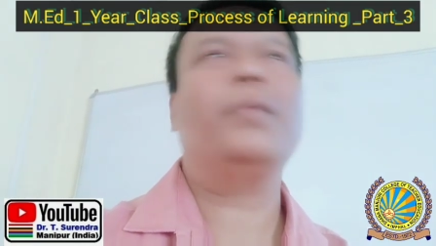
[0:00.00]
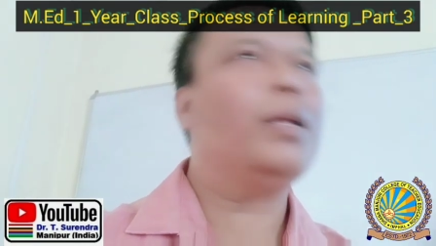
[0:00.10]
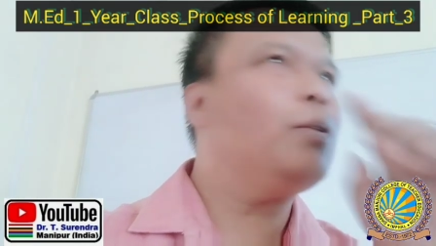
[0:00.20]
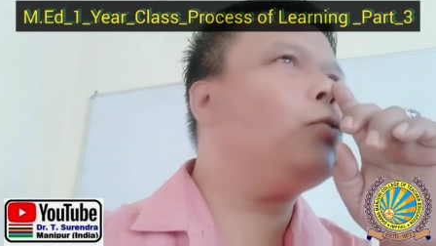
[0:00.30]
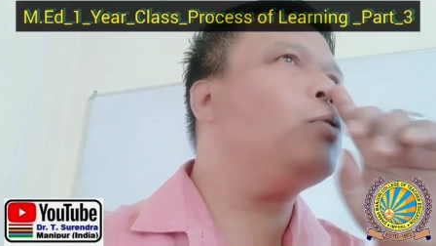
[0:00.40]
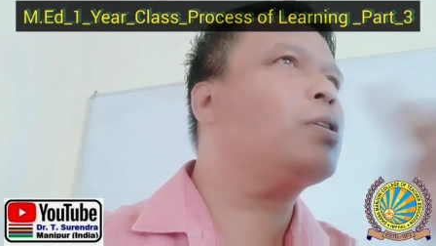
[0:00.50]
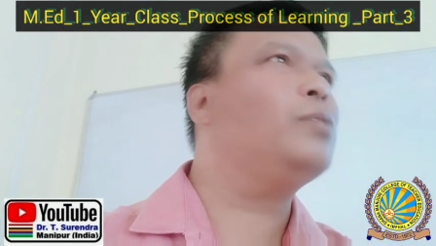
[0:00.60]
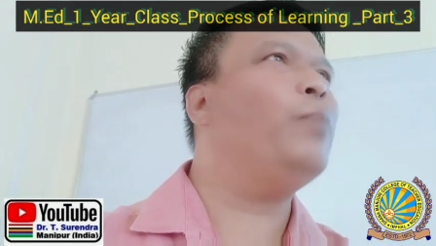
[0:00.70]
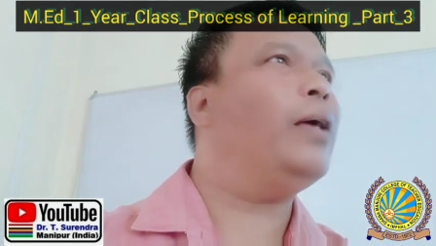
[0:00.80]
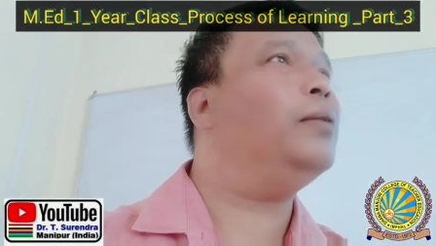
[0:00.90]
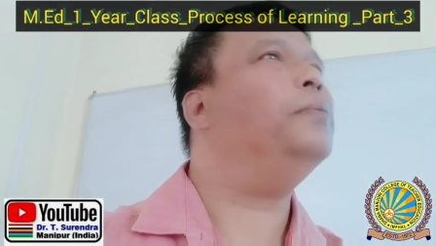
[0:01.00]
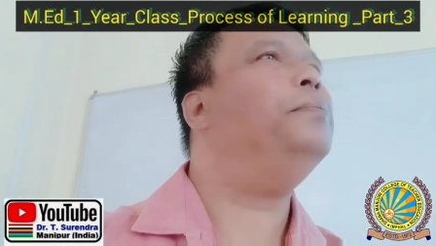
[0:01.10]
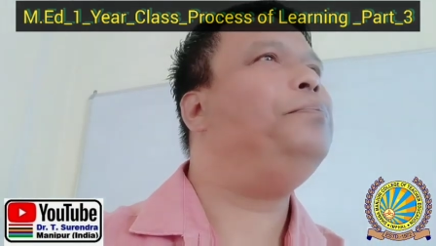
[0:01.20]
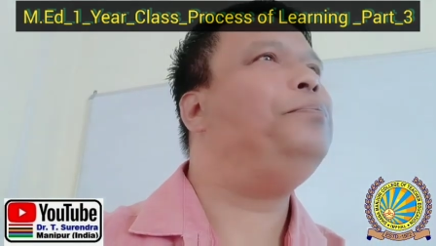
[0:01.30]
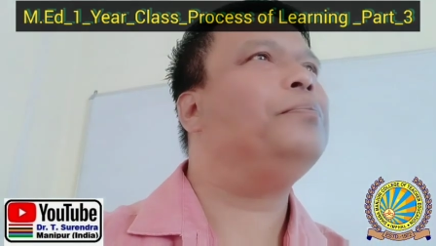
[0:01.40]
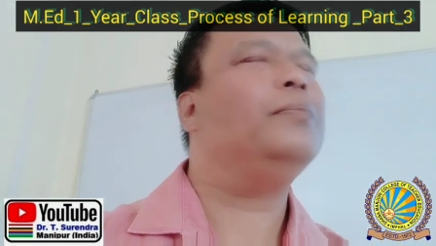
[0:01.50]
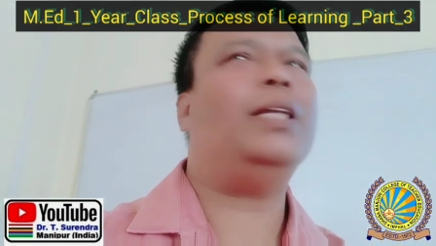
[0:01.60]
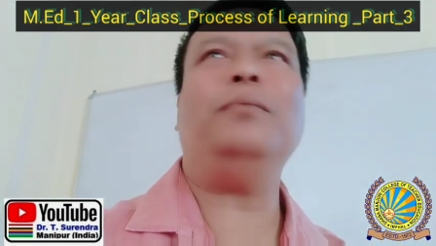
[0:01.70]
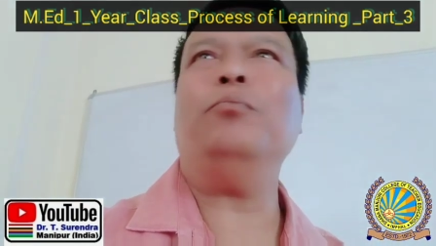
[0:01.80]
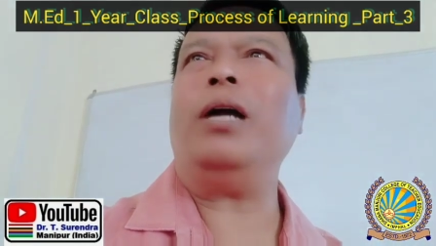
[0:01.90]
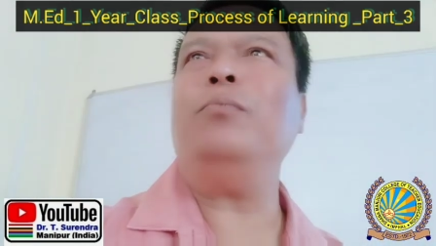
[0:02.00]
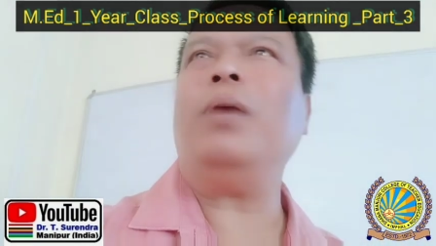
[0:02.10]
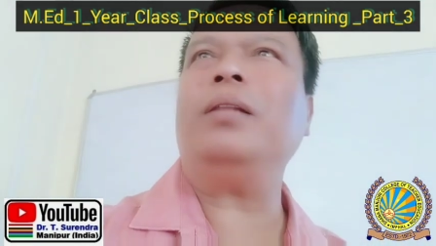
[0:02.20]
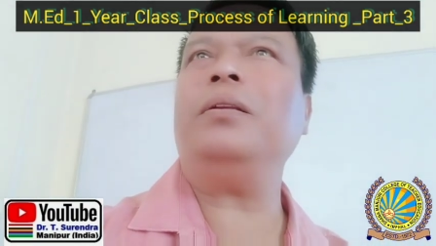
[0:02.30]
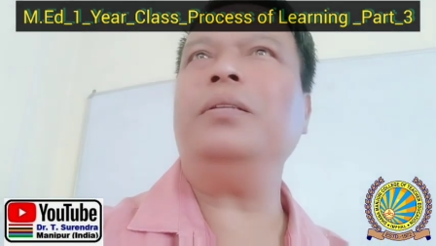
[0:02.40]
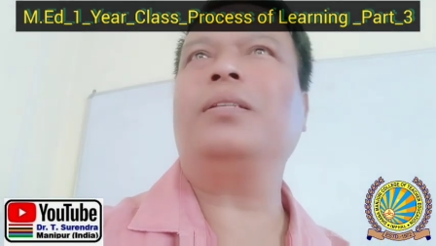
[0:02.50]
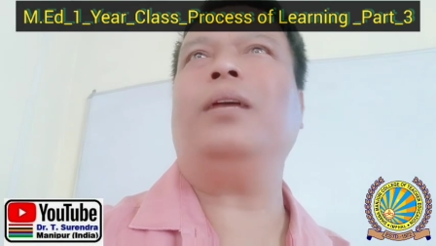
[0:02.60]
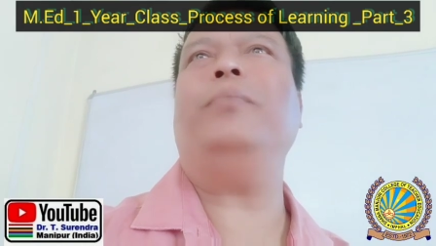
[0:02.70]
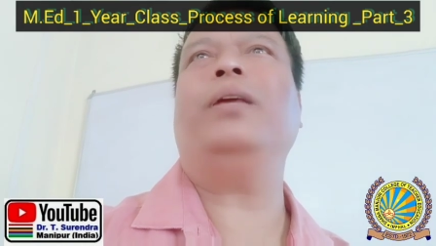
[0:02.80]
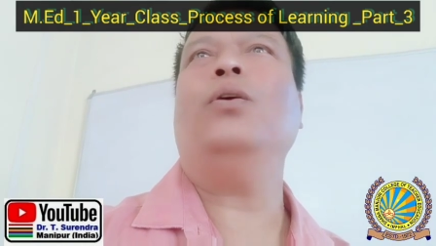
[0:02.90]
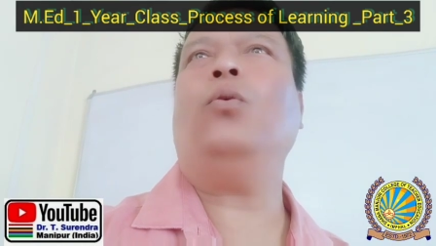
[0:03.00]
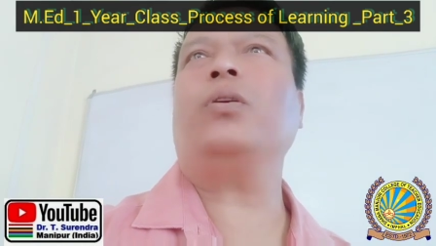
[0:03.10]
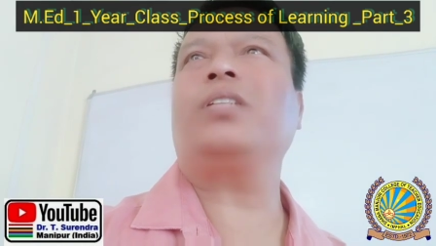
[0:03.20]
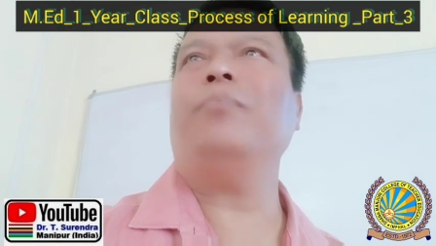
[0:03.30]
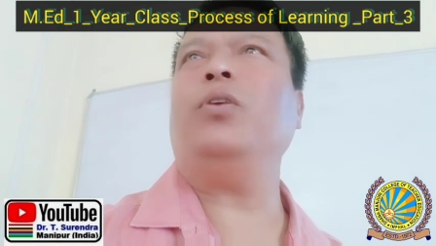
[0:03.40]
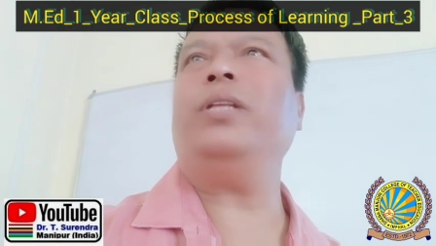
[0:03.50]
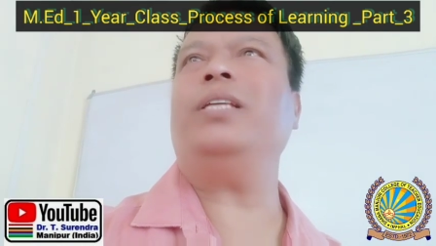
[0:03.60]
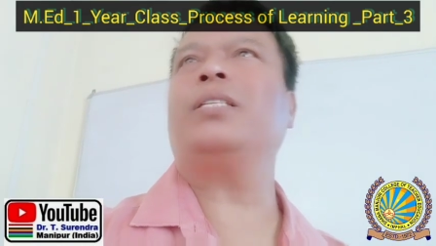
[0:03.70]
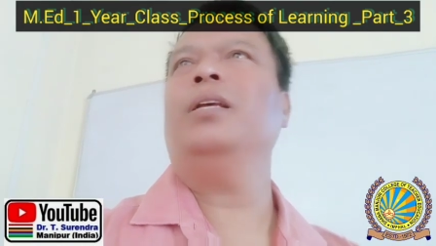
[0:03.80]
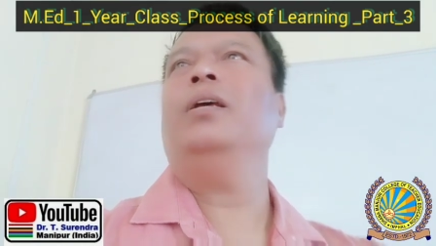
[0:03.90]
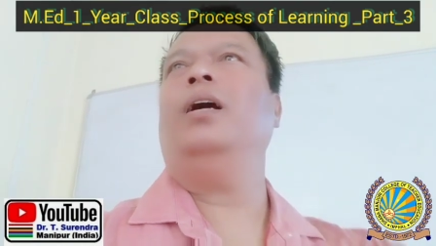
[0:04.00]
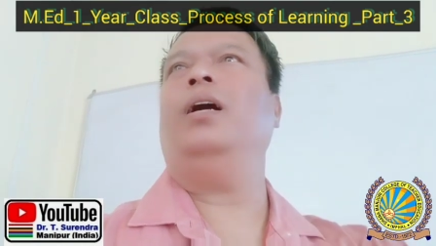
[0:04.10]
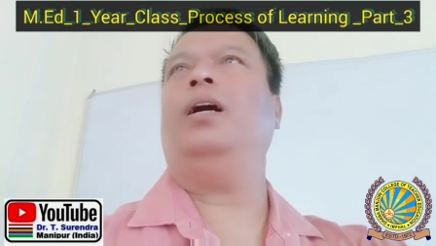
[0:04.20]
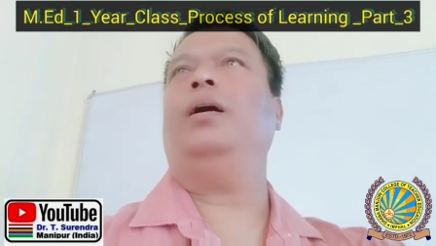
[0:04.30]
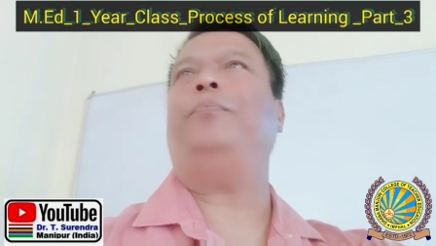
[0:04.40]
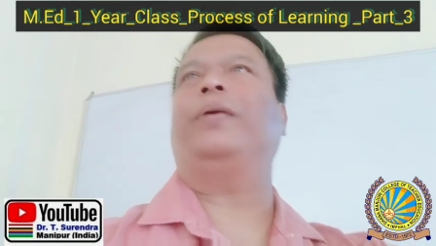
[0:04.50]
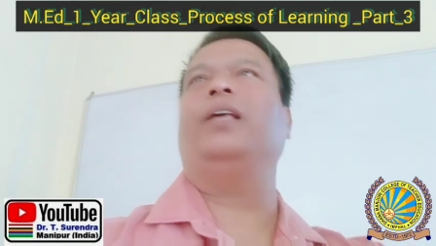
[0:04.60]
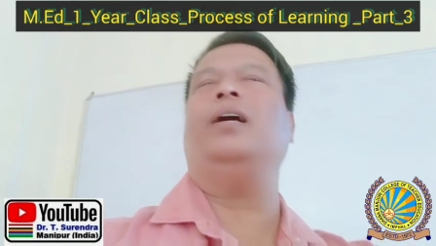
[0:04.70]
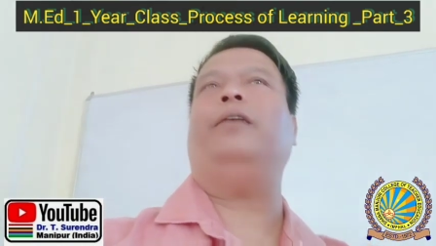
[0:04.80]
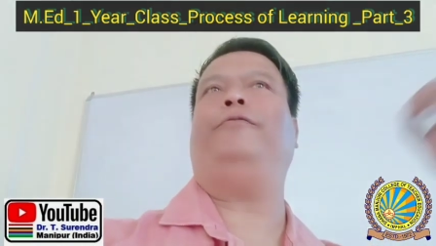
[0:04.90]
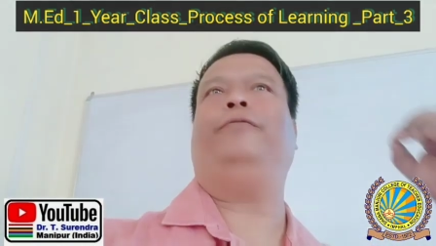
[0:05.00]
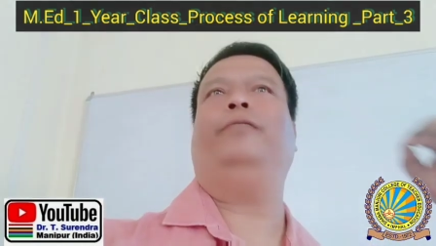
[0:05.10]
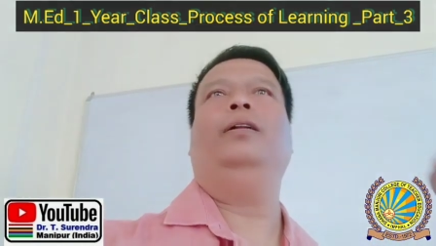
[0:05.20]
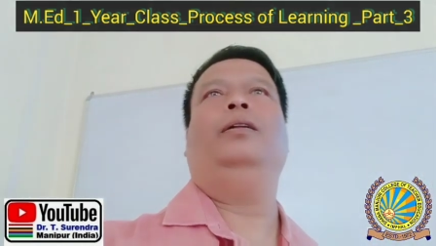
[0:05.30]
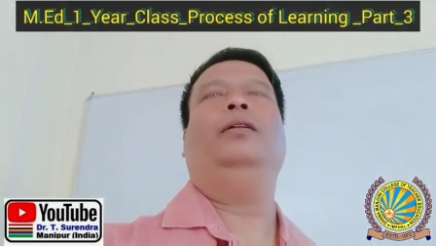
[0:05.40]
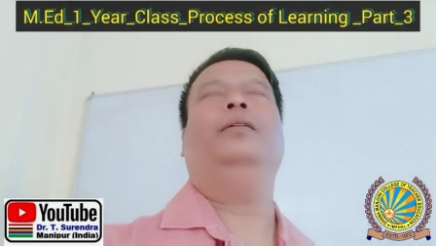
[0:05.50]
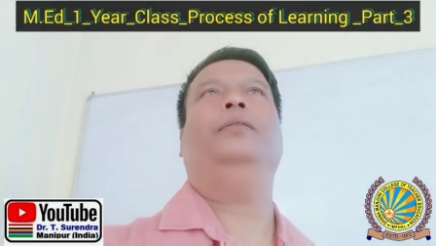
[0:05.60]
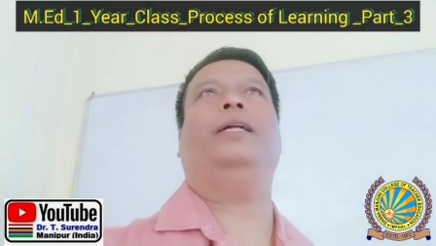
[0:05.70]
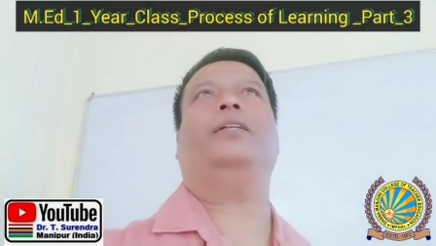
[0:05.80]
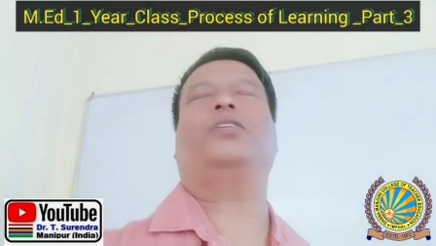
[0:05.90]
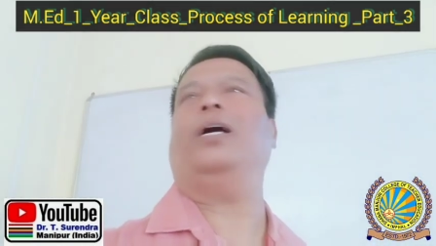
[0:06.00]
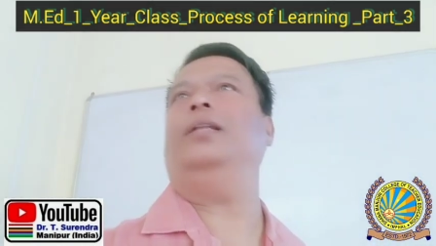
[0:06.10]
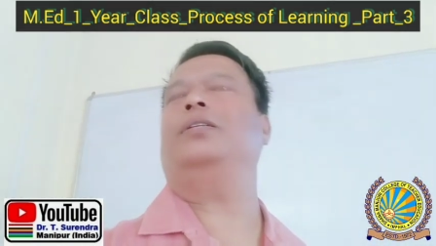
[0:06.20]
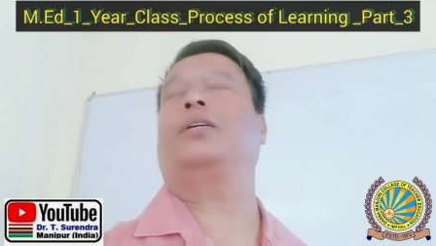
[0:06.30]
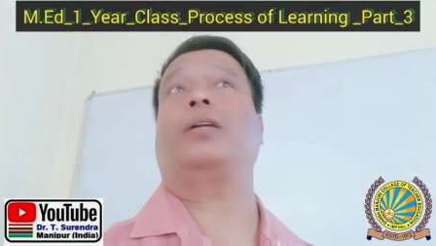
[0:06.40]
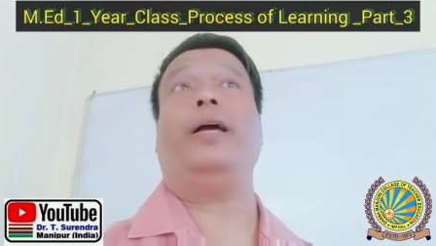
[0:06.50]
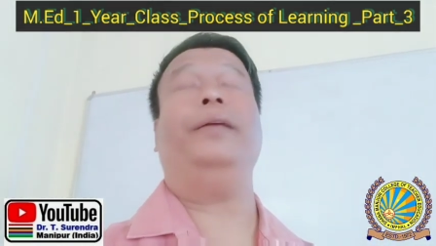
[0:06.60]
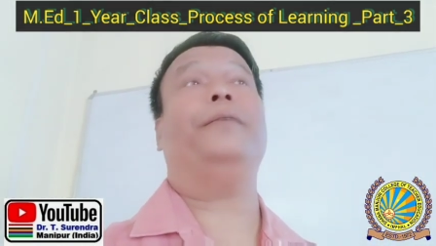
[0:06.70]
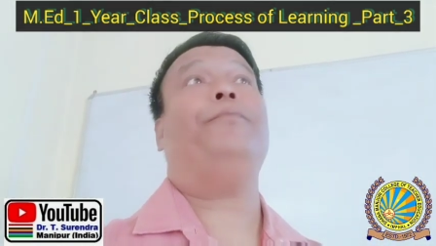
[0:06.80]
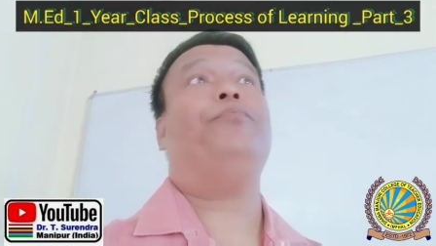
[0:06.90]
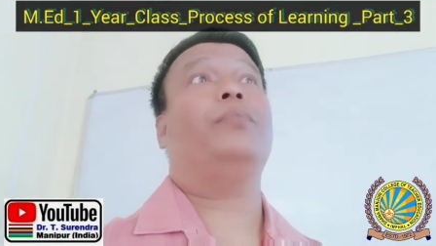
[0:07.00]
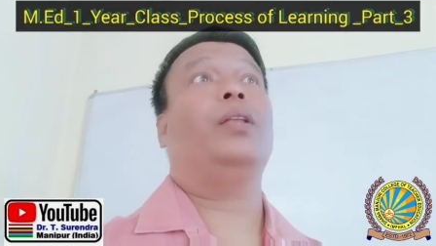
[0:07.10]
Through the smell that my mother is coming, or somebody is picking up that the child is crying.